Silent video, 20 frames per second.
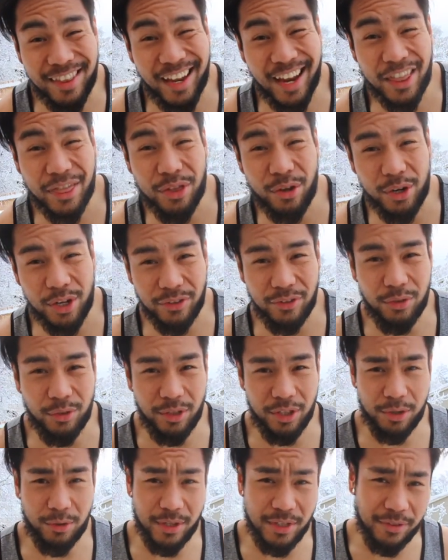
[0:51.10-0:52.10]
that at 32
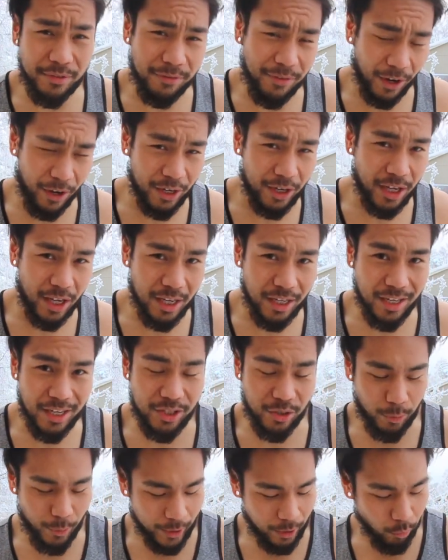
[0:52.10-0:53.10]
degrees Fahrenheit
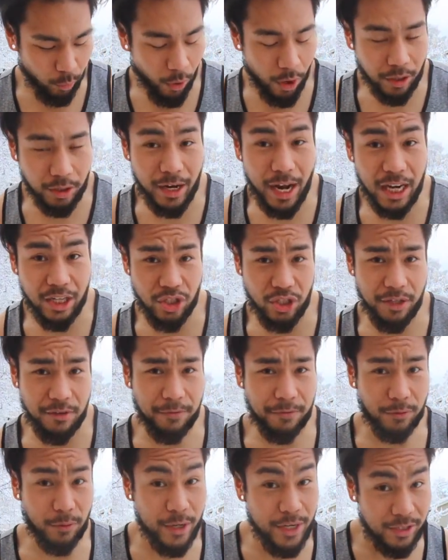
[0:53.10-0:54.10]
is when water actually
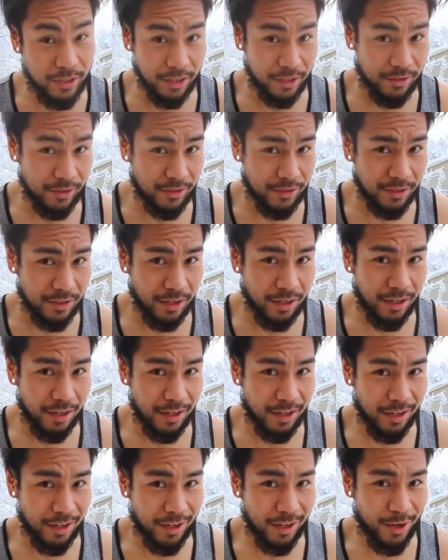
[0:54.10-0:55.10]
freezes,
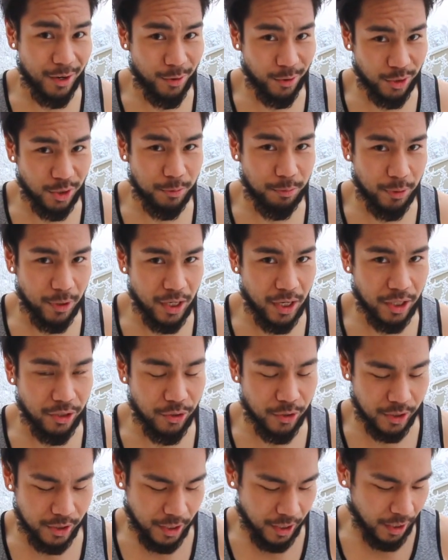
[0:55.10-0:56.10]
which is pretty
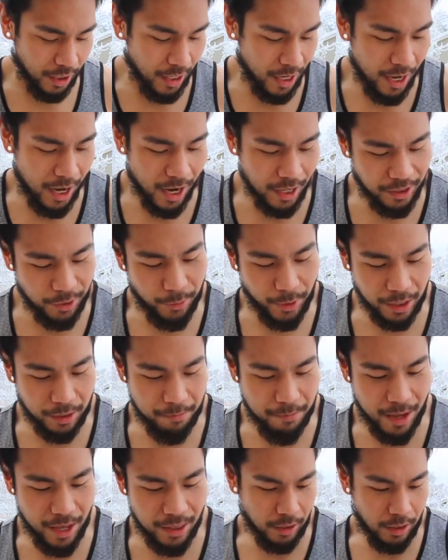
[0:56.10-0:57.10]
interesting. And they
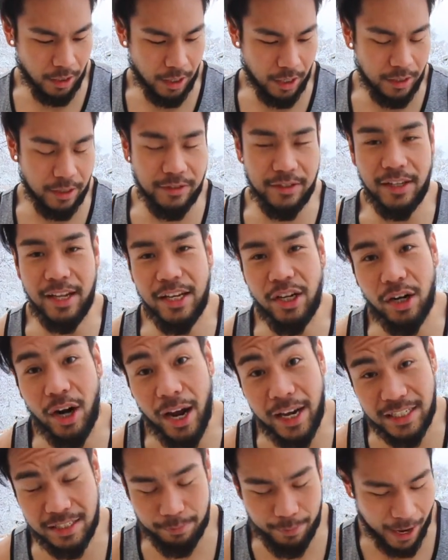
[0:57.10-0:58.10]
recommend, and they say that your
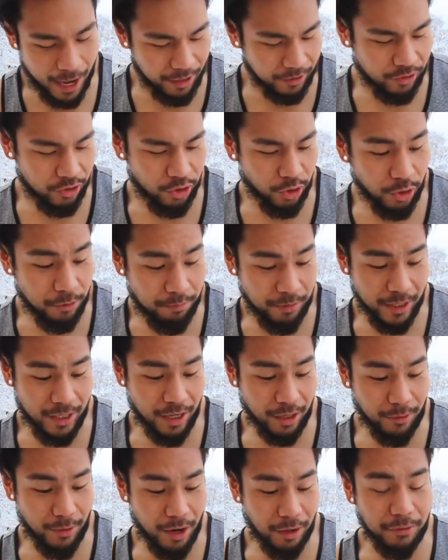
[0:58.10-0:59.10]
ice bath should
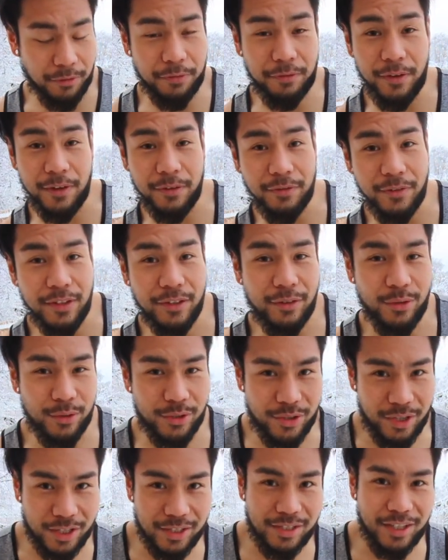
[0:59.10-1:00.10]
be around 50 to
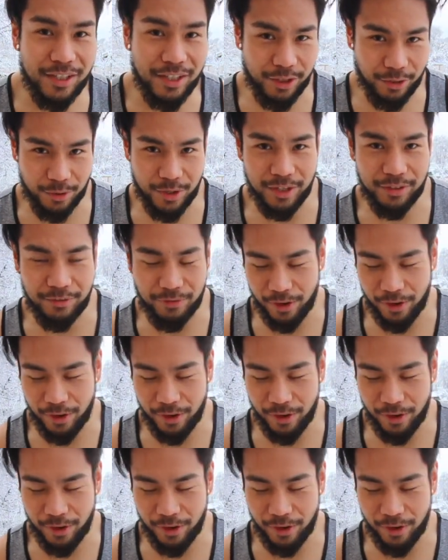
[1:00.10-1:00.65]
60 degrees